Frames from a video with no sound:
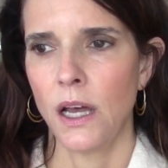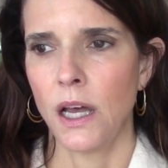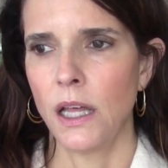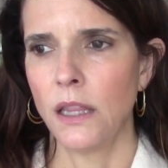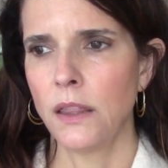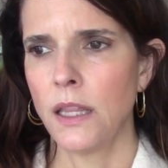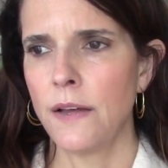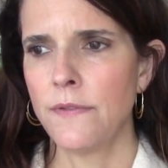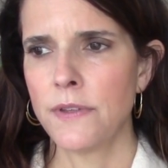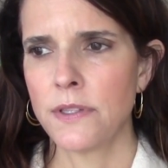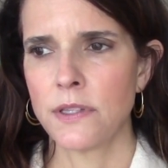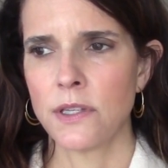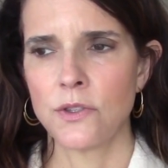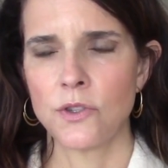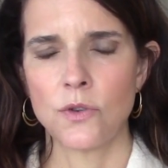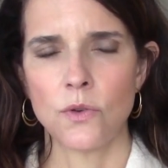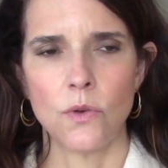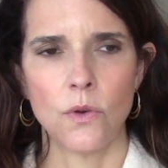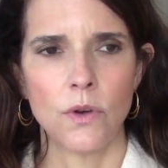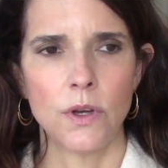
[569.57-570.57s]
I love
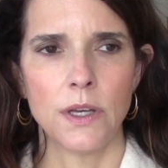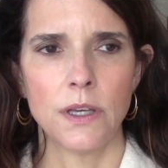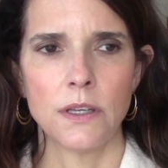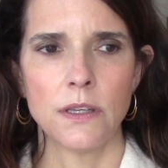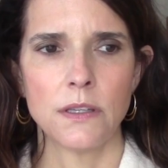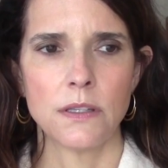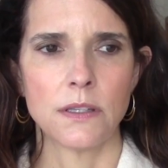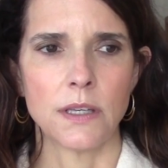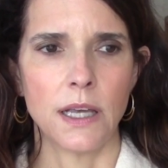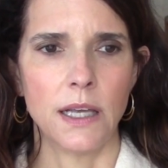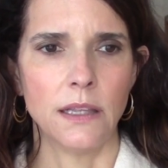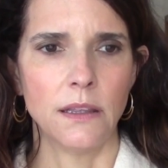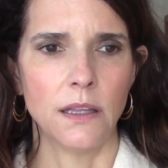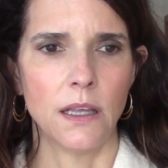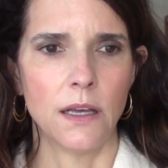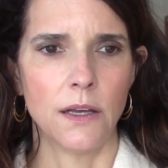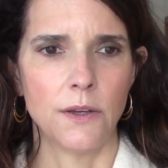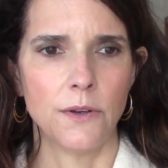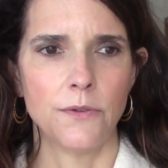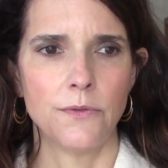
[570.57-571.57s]
essential oils. I
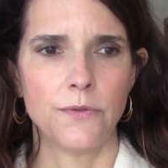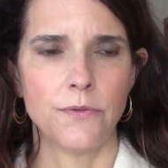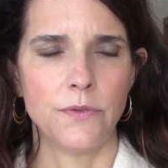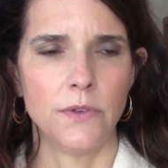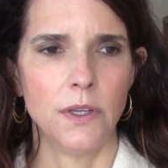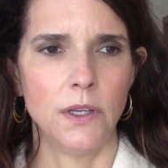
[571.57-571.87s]
love,